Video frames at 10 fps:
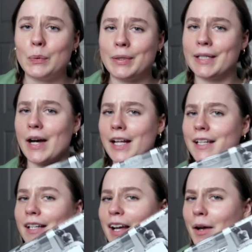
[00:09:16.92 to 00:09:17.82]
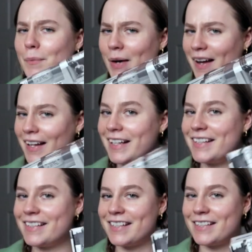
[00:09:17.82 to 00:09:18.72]
we got a
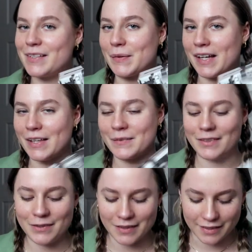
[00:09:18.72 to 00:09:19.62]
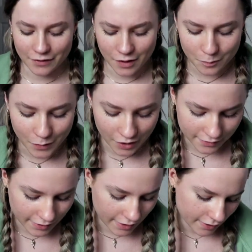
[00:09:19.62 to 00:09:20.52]
box, so I thought we'd do a little
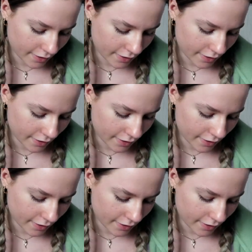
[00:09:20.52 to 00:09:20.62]
unboxing.